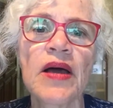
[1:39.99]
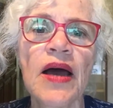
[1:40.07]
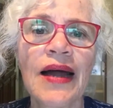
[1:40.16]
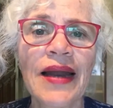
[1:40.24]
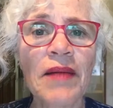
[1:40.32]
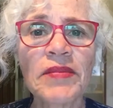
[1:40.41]

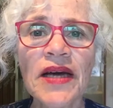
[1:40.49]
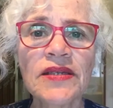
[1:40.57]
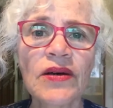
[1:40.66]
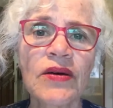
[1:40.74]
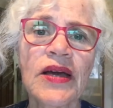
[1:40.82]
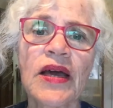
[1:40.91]
And I'm not
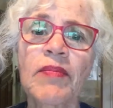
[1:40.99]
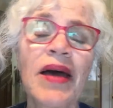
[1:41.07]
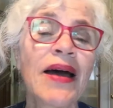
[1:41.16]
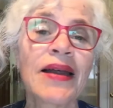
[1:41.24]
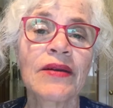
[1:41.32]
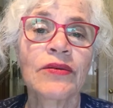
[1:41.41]
talking
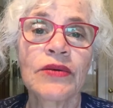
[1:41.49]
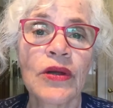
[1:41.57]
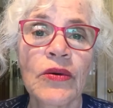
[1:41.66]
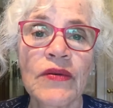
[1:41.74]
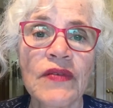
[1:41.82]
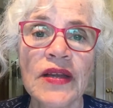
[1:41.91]
about, I don't
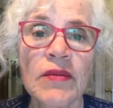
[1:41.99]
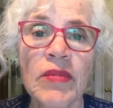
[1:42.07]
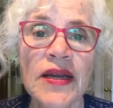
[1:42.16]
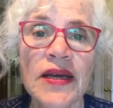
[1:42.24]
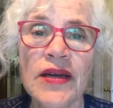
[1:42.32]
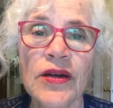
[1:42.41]
know if
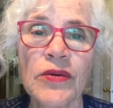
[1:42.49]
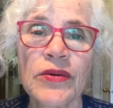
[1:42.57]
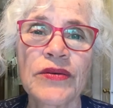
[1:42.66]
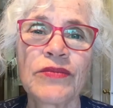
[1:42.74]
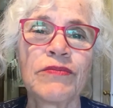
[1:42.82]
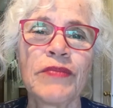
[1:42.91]
anybody here would
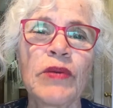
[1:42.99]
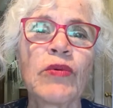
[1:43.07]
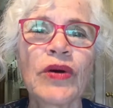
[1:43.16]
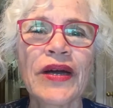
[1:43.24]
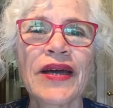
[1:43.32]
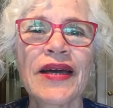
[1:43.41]
be
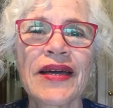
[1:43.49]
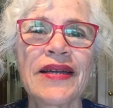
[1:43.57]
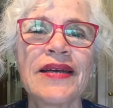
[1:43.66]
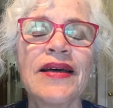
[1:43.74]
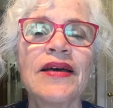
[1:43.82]
working in